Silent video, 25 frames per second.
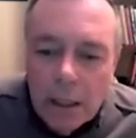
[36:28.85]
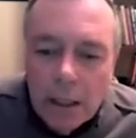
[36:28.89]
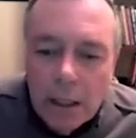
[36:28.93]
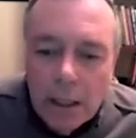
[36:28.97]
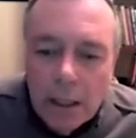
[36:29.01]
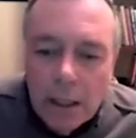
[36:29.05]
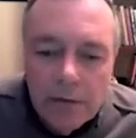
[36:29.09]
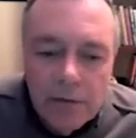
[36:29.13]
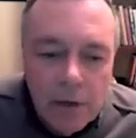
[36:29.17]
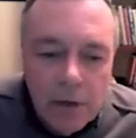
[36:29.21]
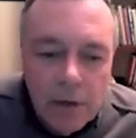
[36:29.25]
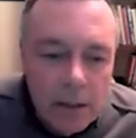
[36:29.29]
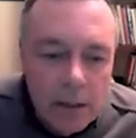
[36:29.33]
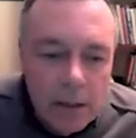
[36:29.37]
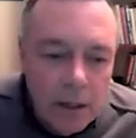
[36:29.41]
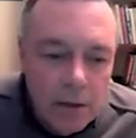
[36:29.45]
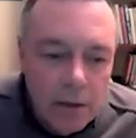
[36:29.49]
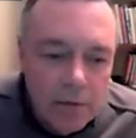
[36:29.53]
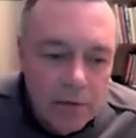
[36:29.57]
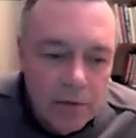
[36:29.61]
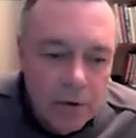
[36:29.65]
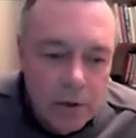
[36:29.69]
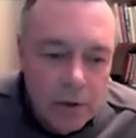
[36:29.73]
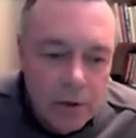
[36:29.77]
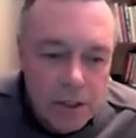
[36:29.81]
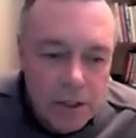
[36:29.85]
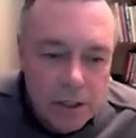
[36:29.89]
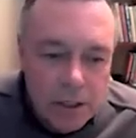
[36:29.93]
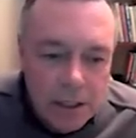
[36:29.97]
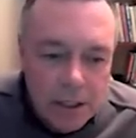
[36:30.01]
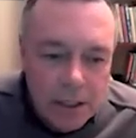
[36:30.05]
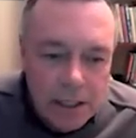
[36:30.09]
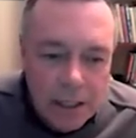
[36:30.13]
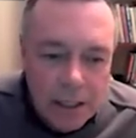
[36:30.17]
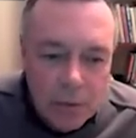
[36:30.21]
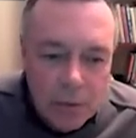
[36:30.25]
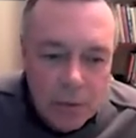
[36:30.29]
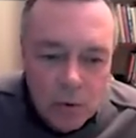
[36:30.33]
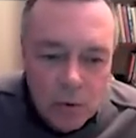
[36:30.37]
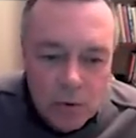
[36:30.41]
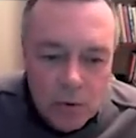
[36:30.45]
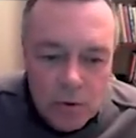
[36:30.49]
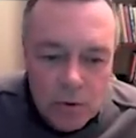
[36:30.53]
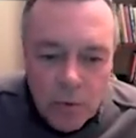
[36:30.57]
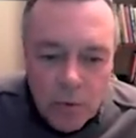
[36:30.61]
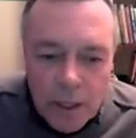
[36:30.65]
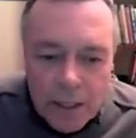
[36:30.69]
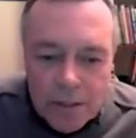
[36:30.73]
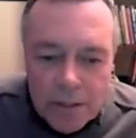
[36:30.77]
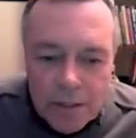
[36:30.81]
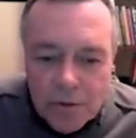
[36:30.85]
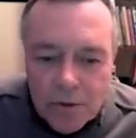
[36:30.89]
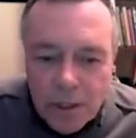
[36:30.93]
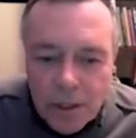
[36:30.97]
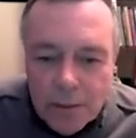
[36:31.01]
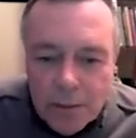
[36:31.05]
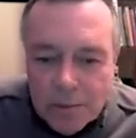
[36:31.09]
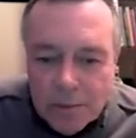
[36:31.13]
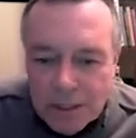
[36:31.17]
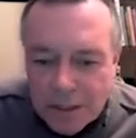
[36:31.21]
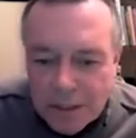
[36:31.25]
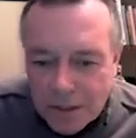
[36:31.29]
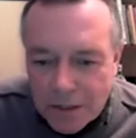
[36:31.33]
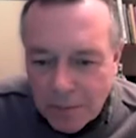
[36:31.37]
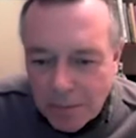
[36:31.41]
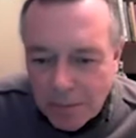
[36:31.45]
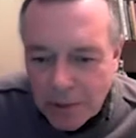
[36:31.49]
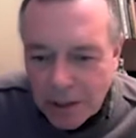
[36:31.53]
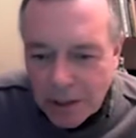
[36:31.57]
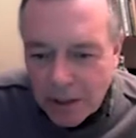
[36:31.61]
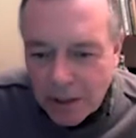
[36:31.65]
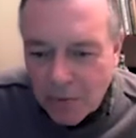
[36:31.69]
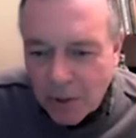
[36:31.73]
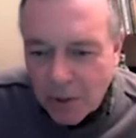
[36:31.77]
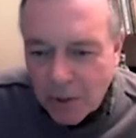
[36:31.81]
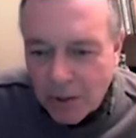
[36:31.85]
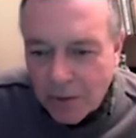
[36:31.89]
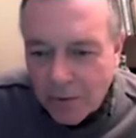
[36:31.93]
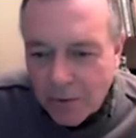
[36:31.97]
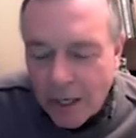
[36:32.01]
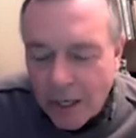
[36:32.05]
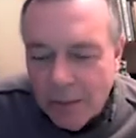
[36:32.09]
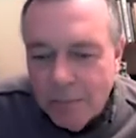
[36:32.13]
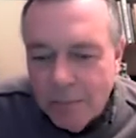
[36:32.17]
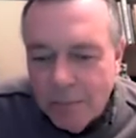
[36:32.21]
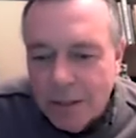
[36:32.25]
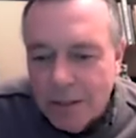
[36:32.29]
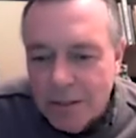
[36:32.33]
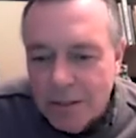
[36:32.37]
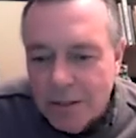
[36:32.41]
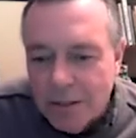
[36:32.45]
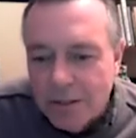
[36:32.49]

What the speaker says: Unfortunately, those white stripes disappear when it ripens